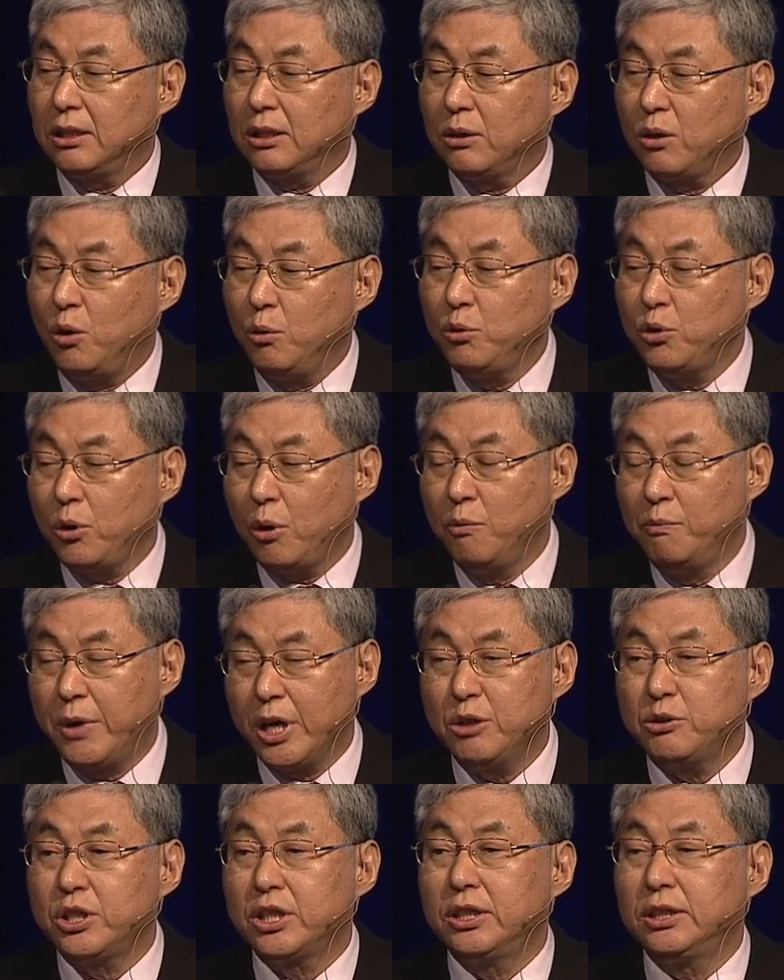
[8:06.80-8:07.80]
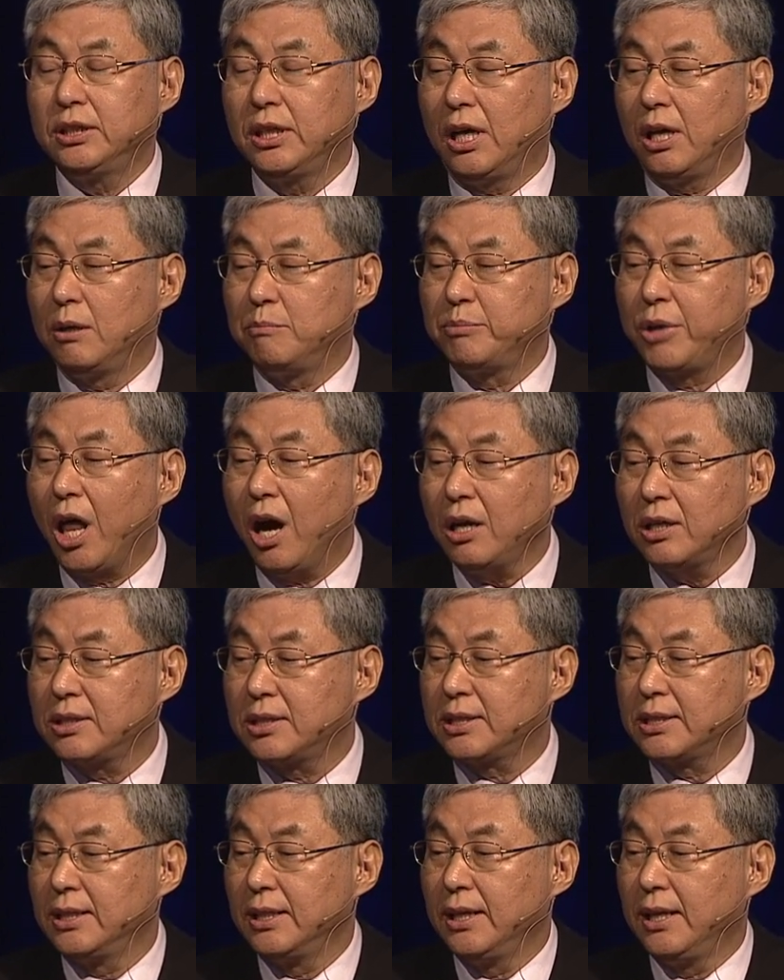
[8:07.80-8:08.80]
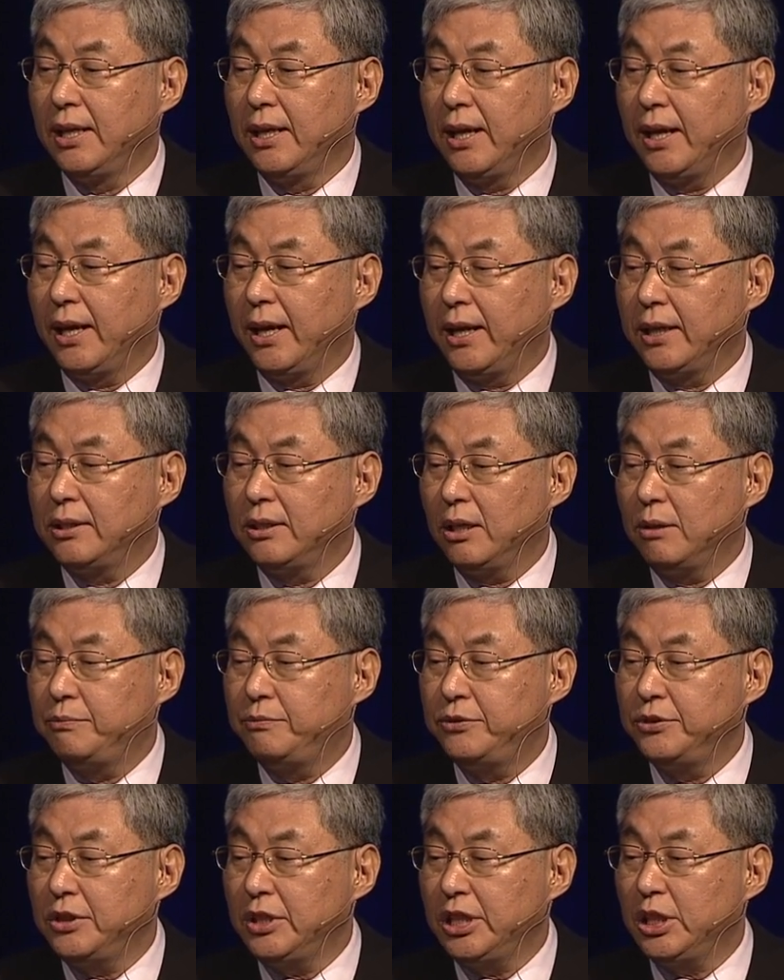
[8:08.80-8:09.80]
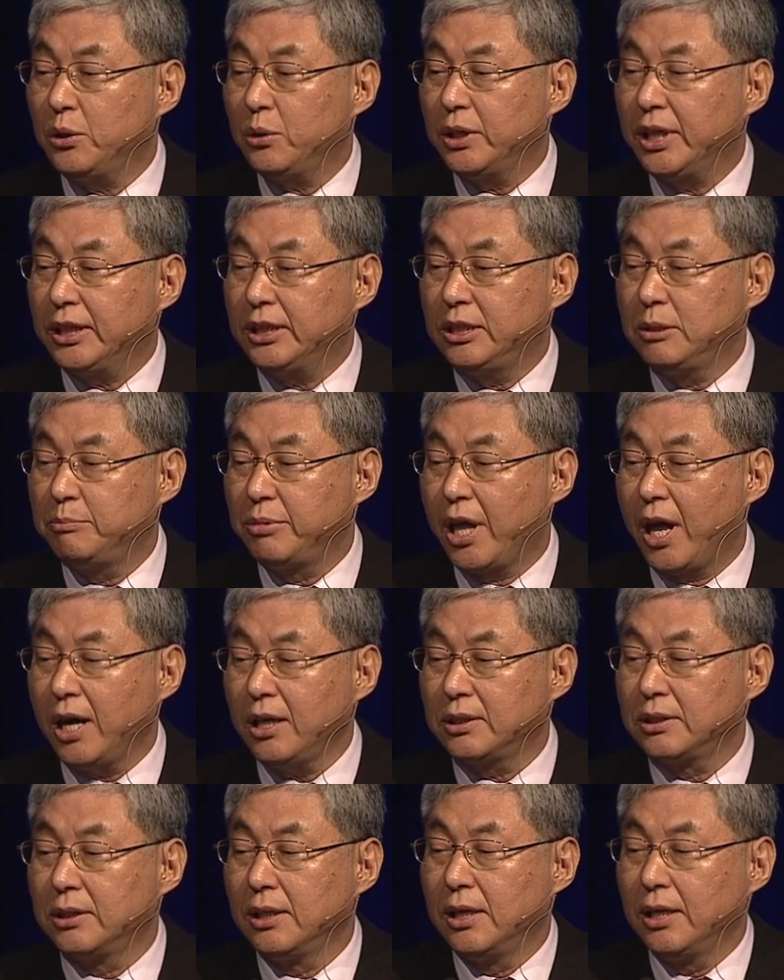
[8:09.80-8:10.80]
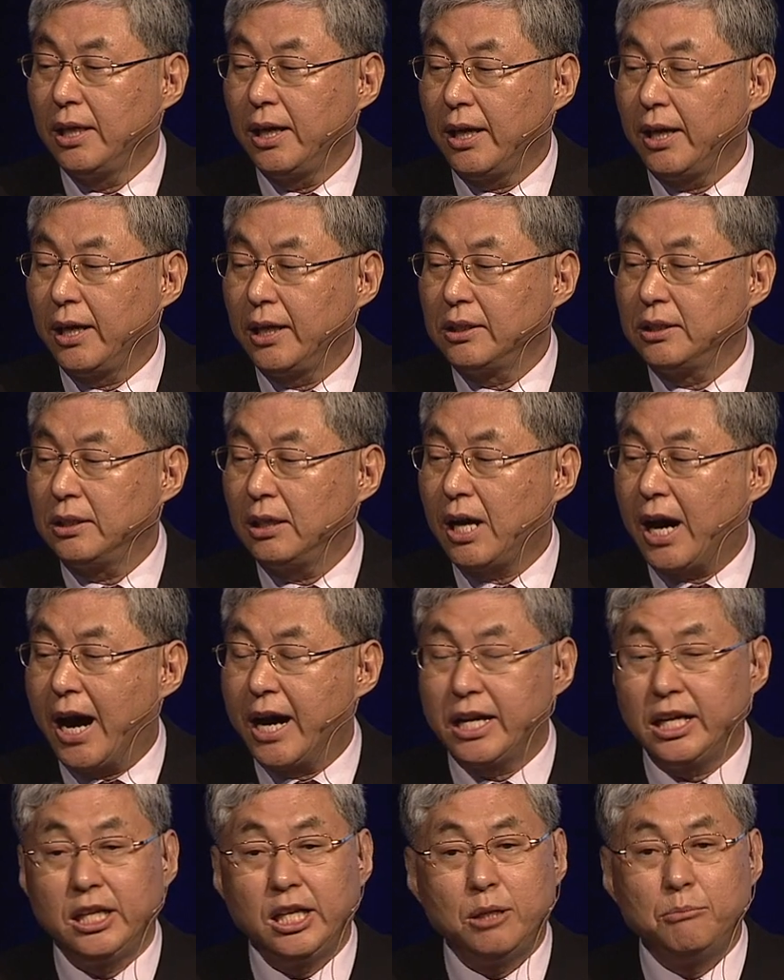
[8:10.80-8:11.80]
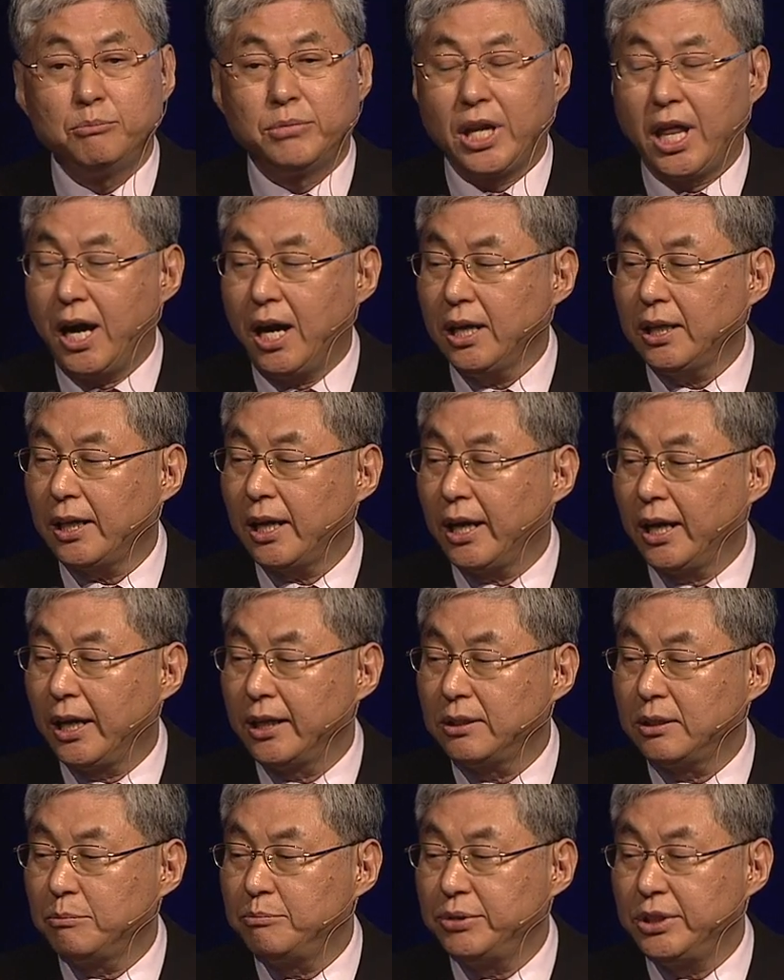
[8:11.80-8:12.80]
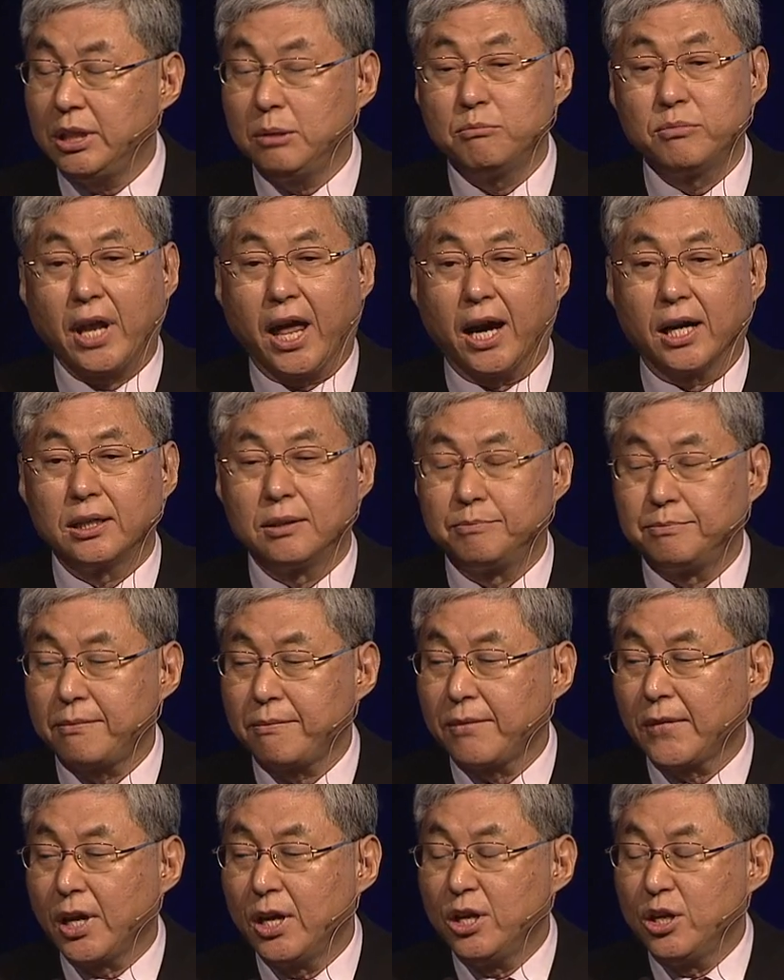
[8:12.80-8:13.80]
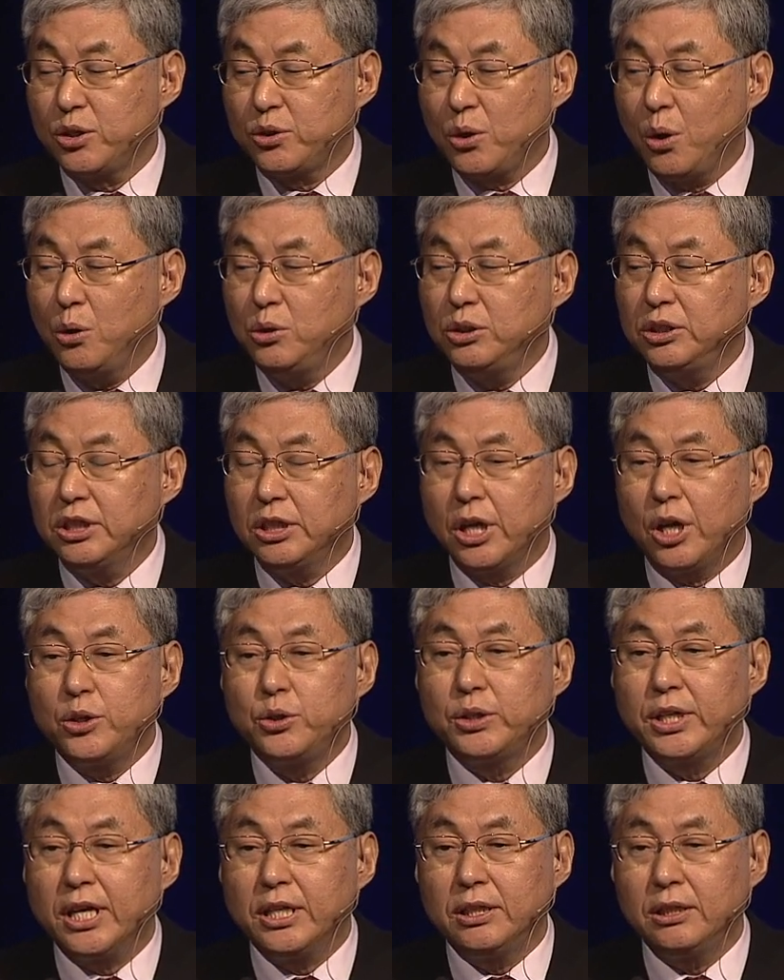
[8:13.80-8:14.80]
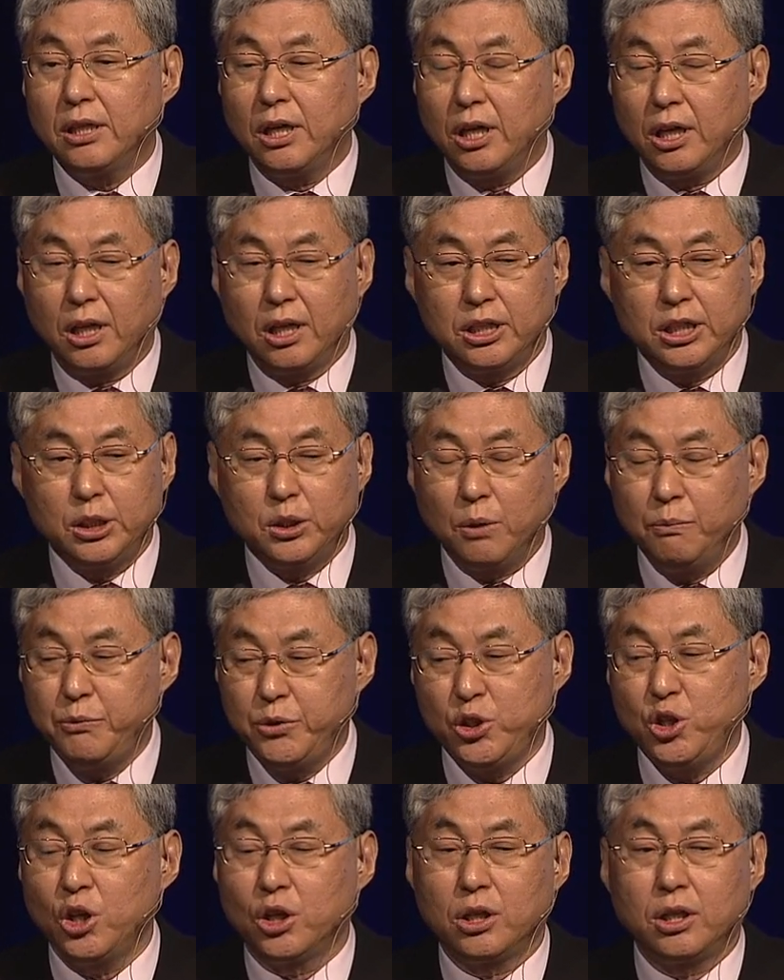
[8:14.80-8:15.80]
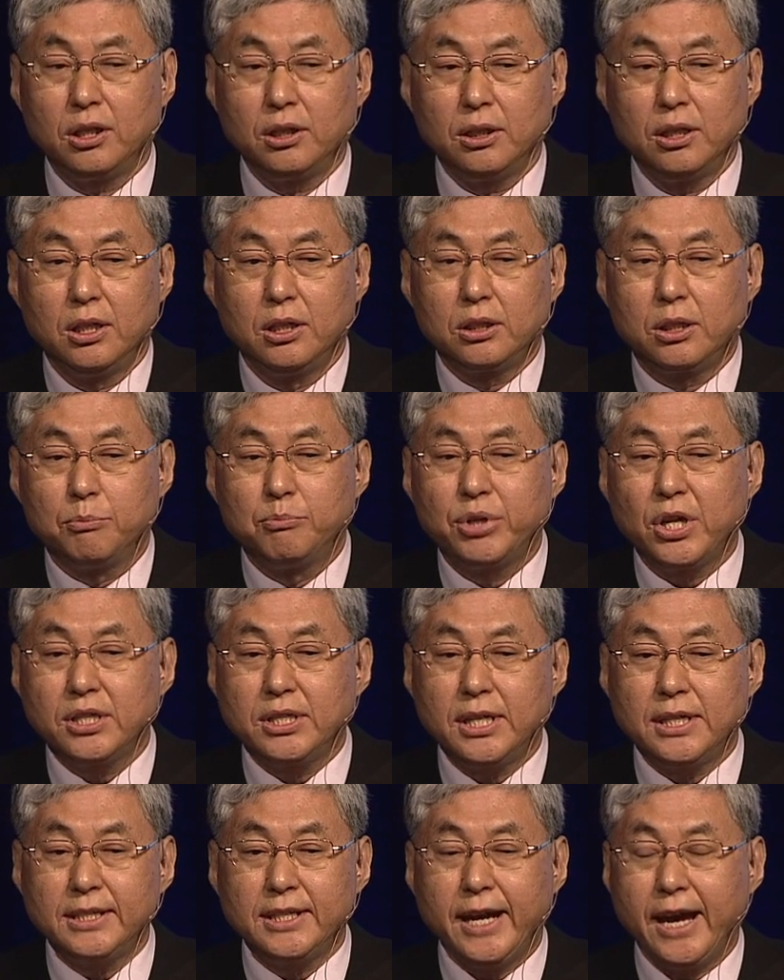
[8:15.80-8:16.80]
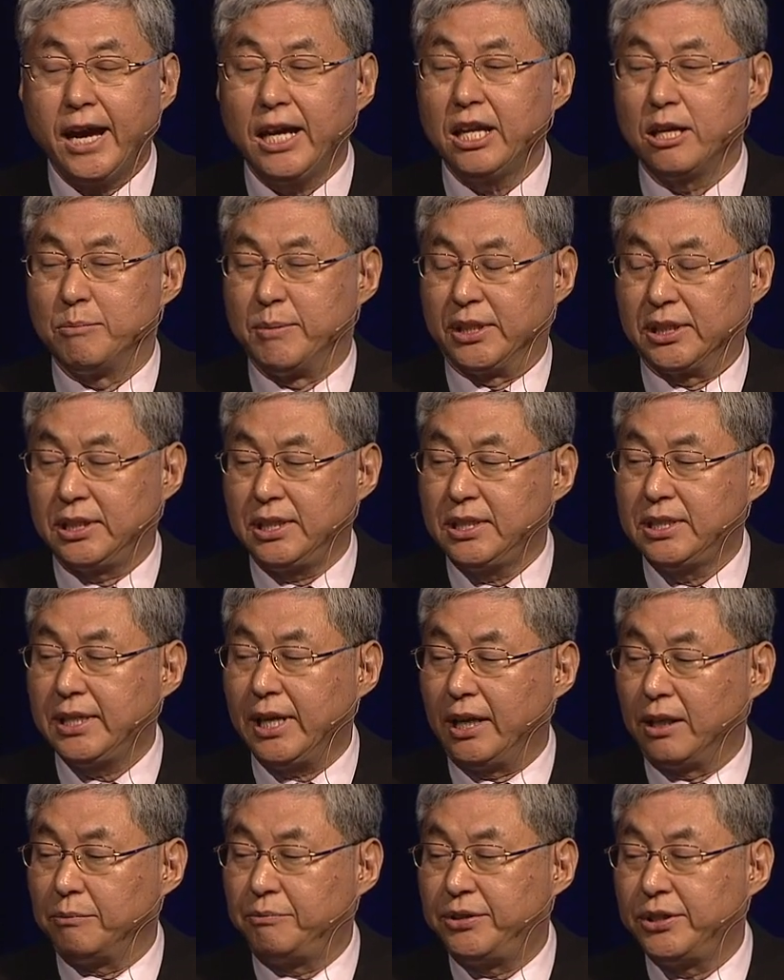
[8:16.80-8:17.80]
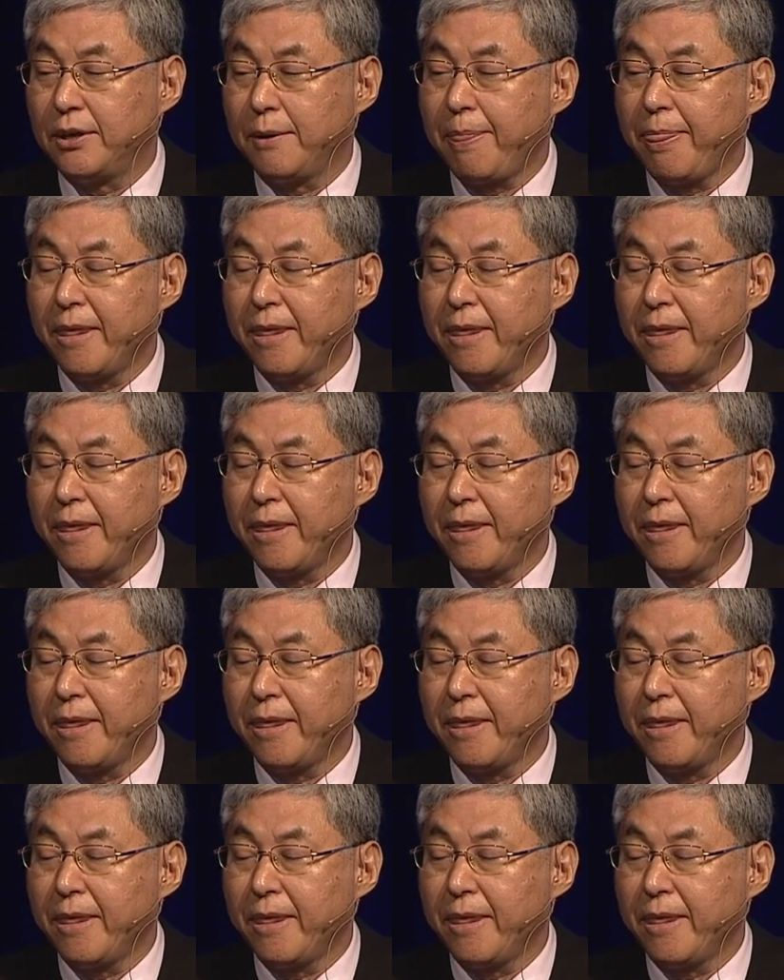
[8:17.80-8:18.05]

convolution blocks and a fully connected block, and RNN block, and a pooling block. So you can reconfigure the processing element itself.